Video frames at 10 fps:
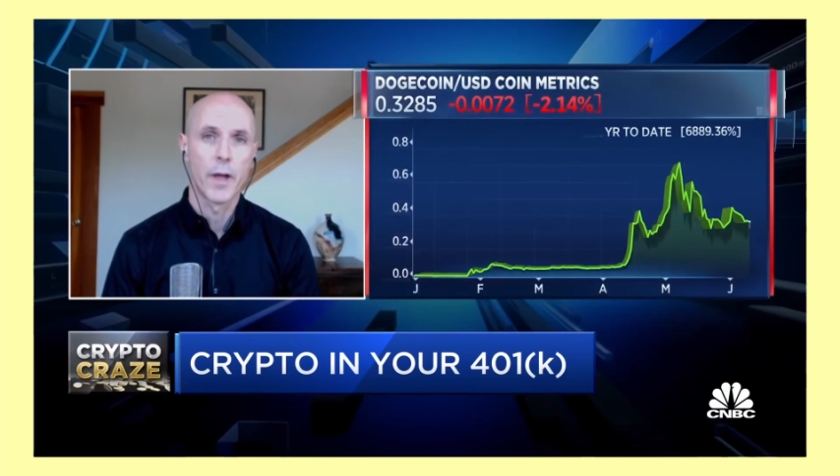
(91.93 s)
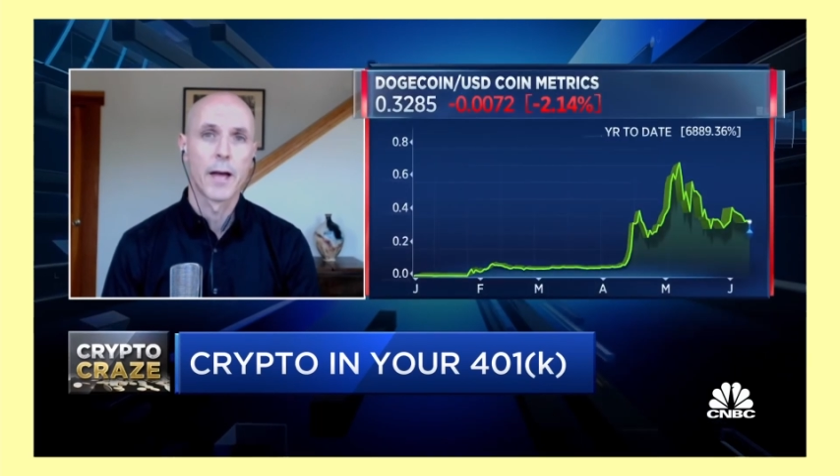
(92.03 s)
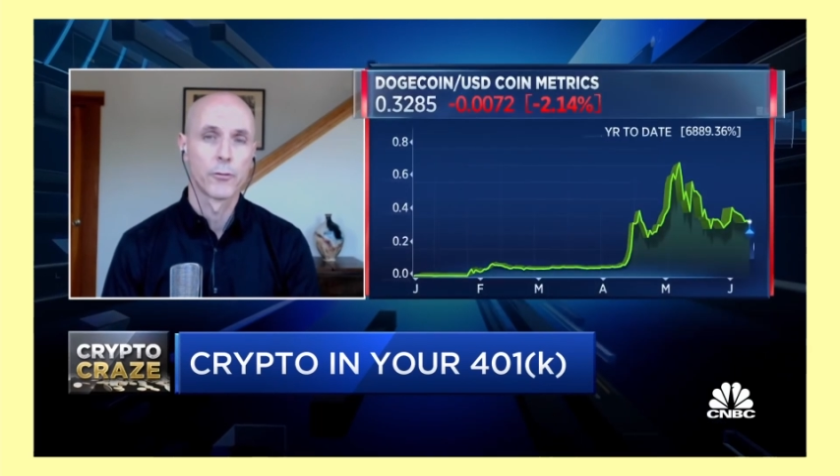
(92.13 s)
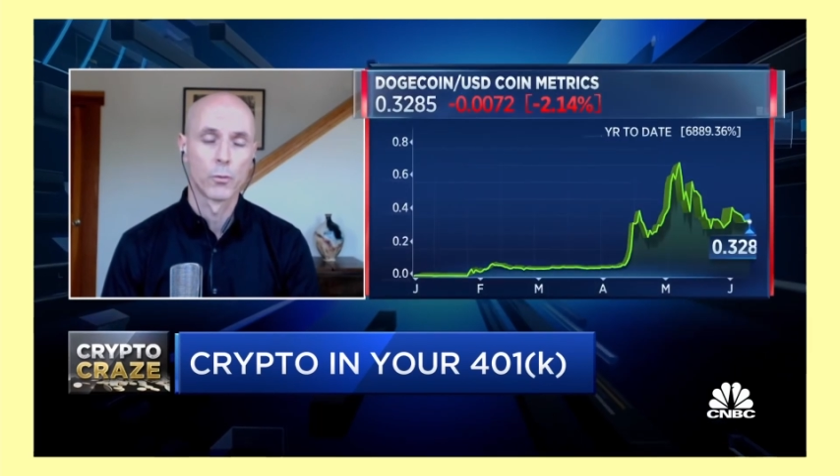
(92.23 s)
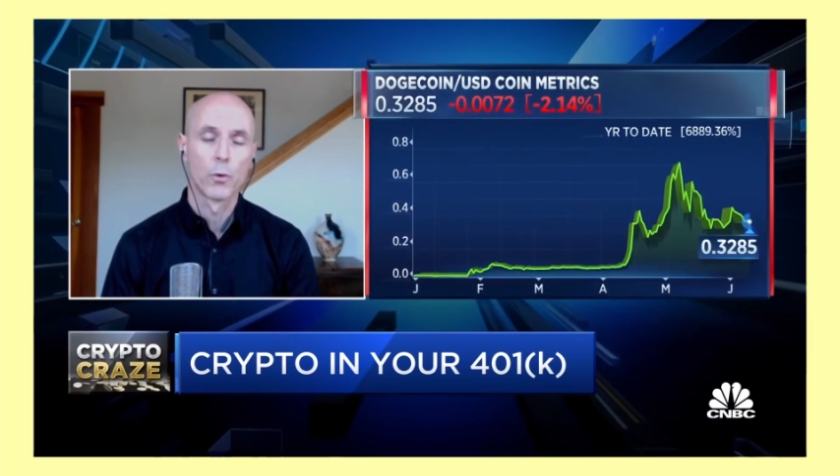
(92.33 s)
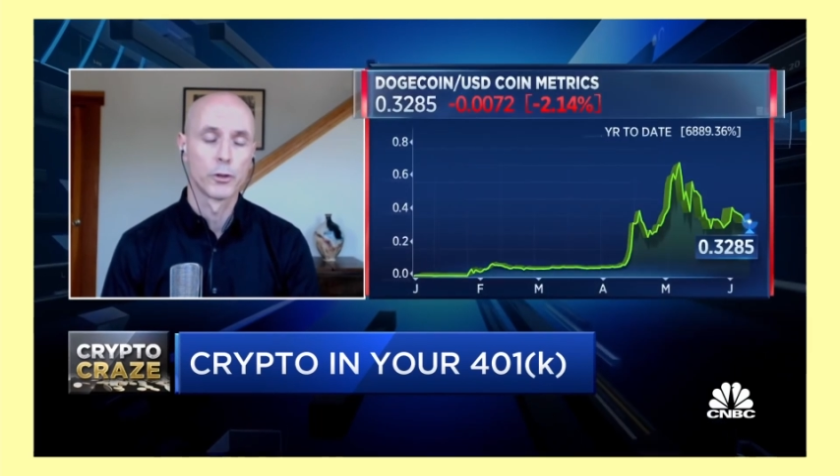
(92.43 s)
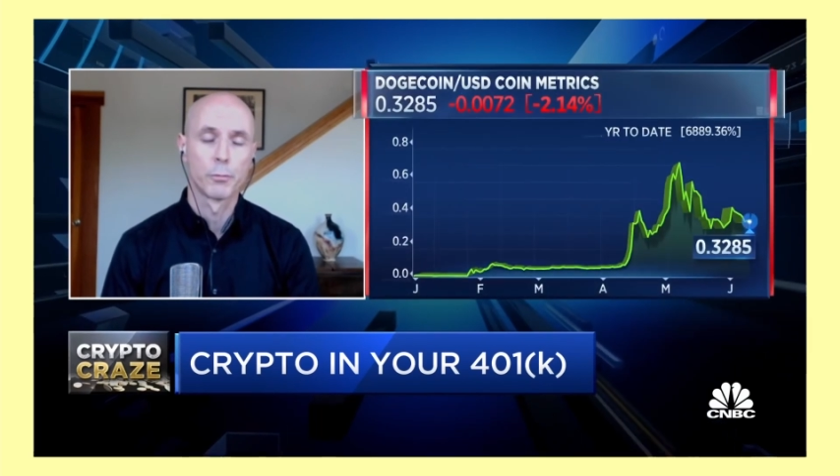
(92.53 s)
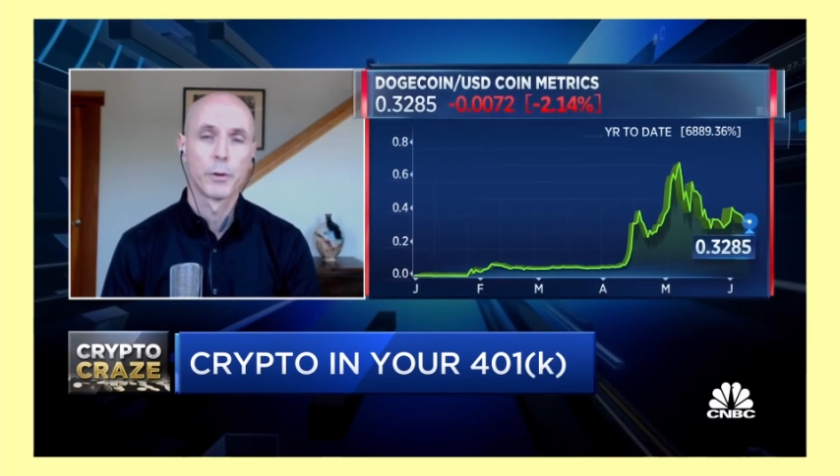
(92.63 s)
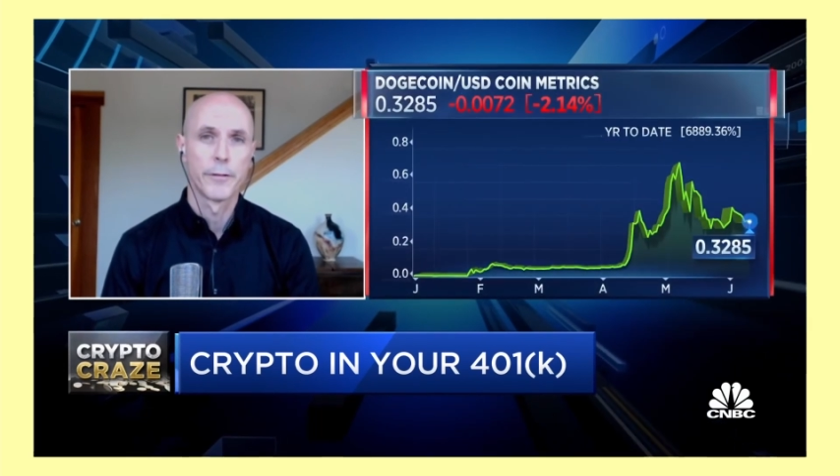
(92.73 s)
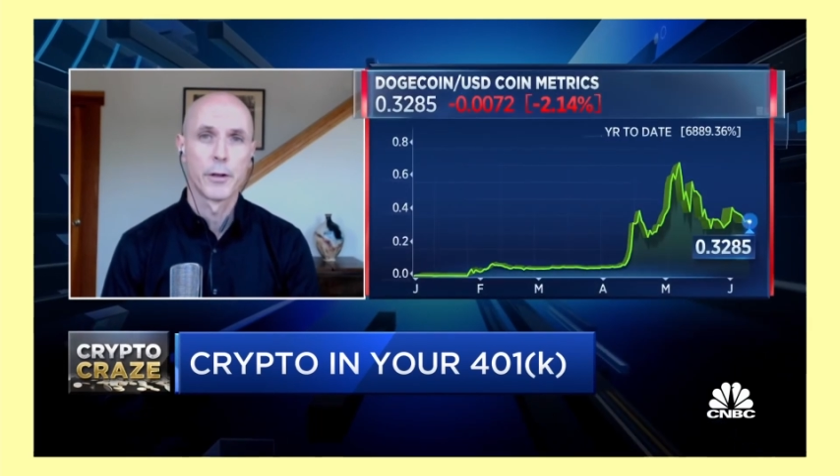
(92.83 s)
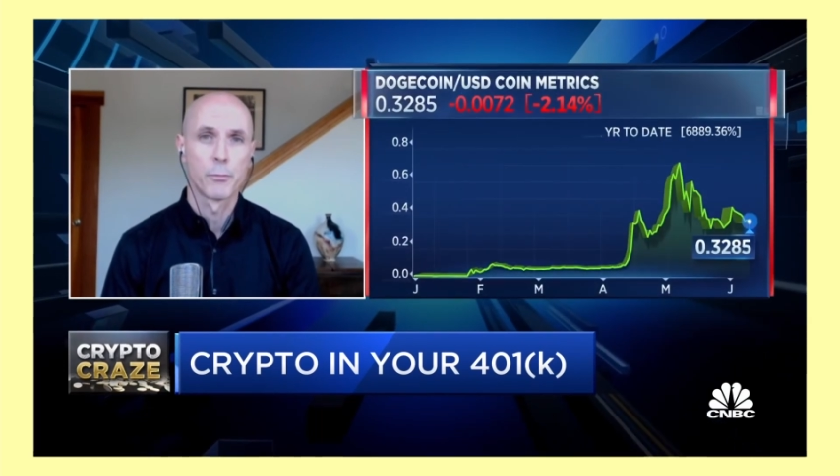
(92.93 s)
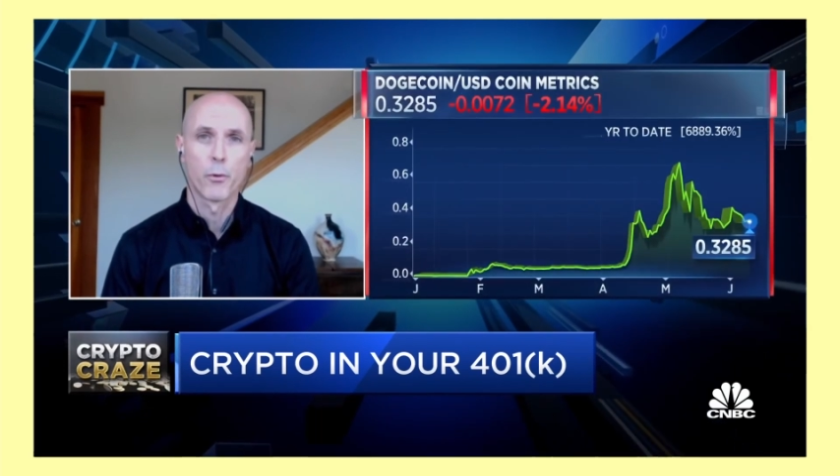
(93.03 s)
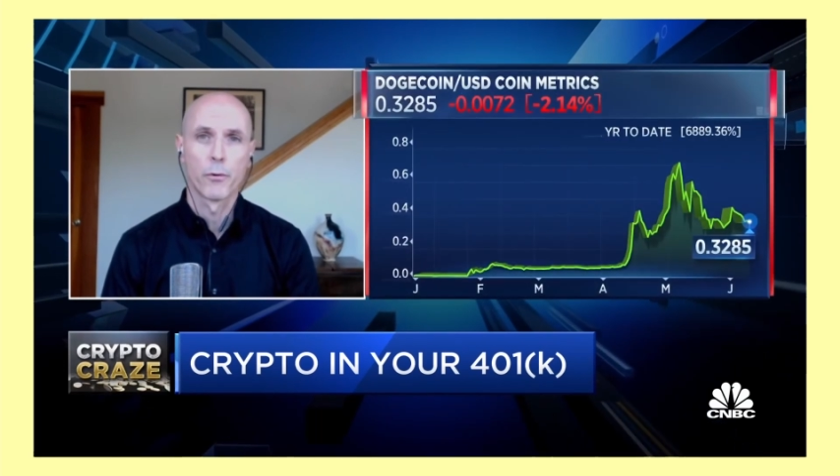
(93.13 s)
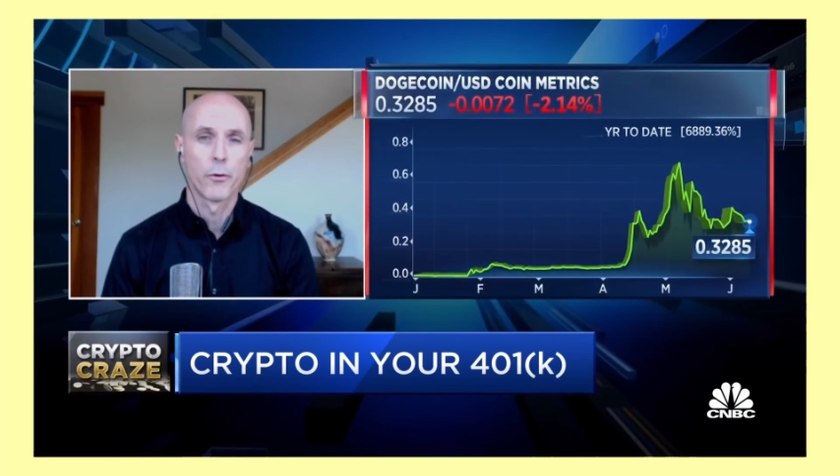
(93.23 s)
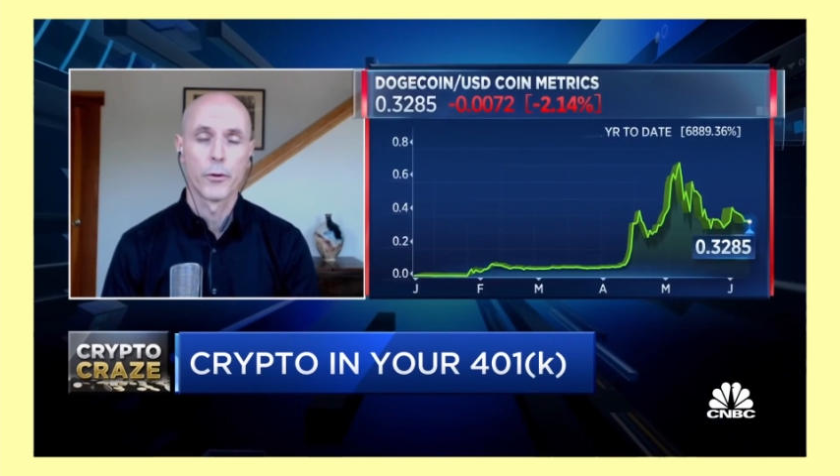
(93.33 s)
has a role to play in their
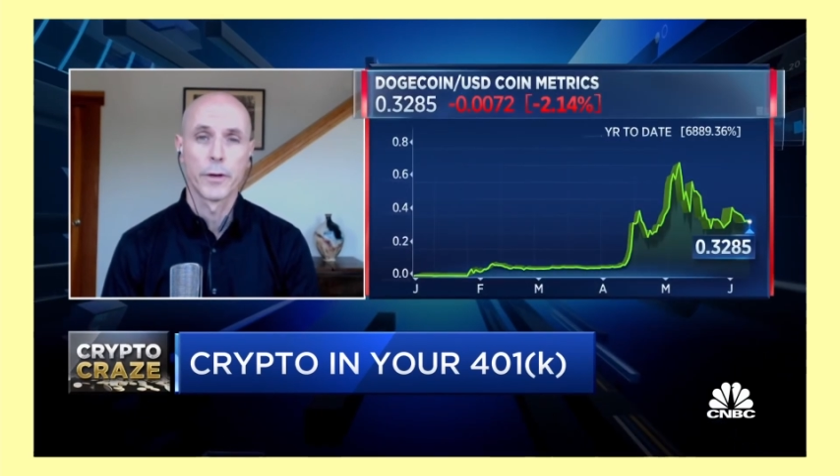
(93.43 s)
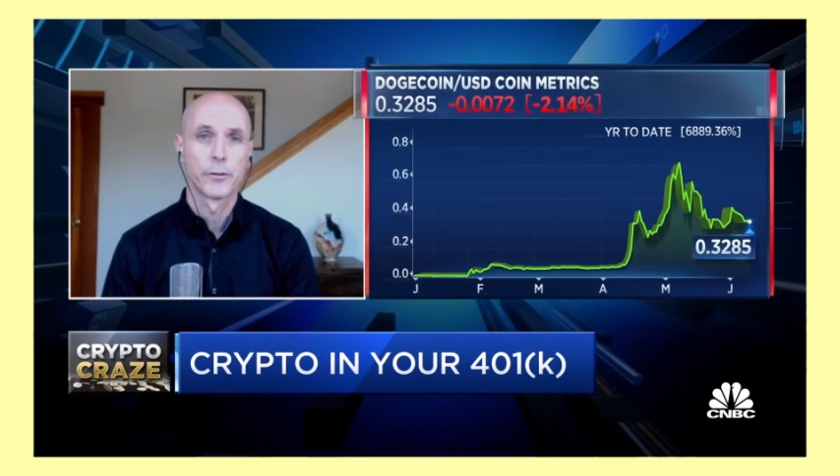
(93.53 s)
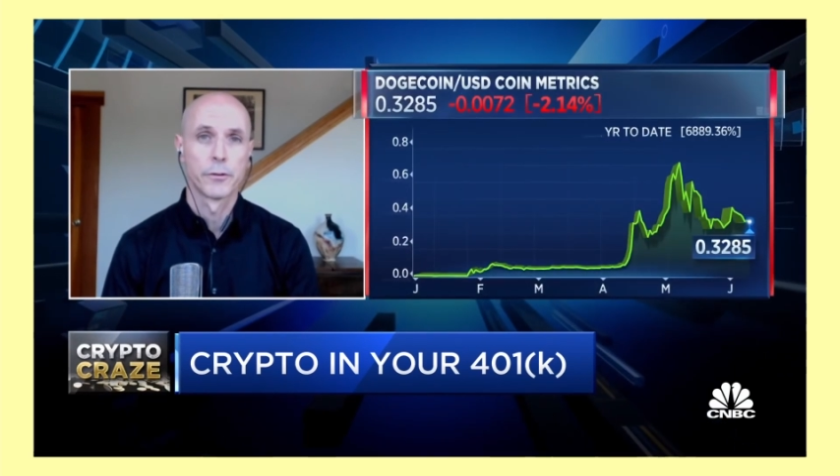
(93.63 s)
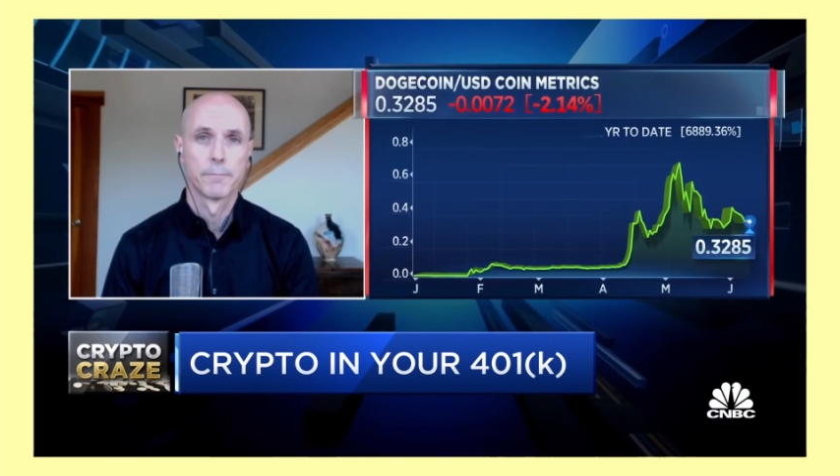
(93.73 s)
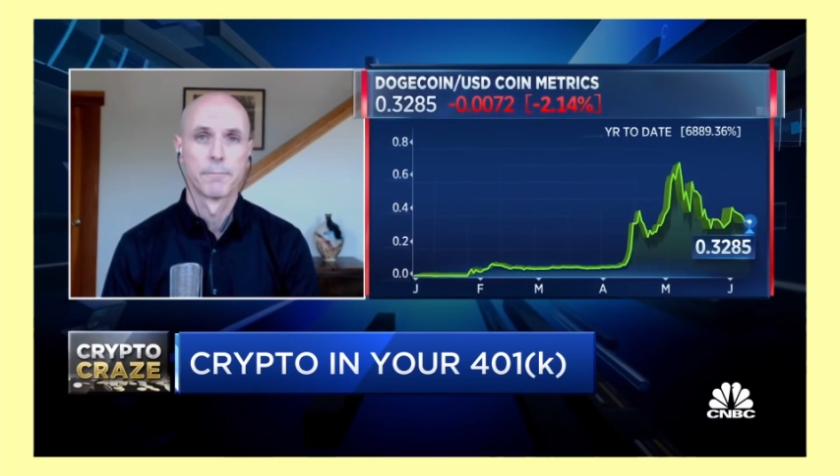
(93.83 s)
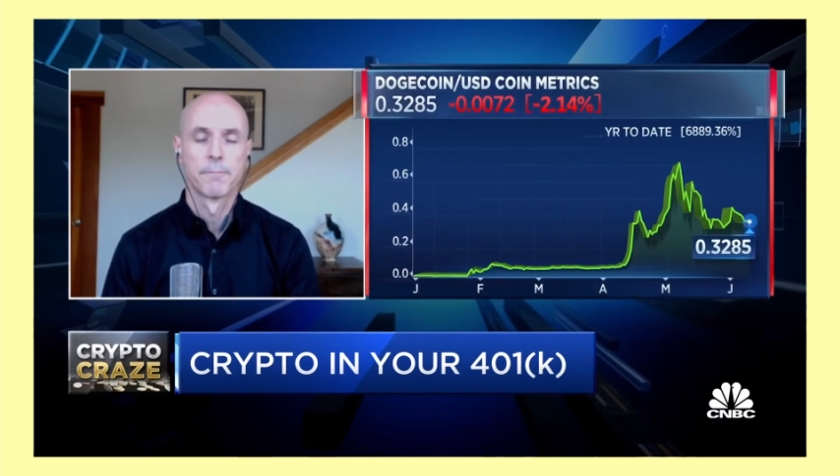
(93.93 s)
portfolios.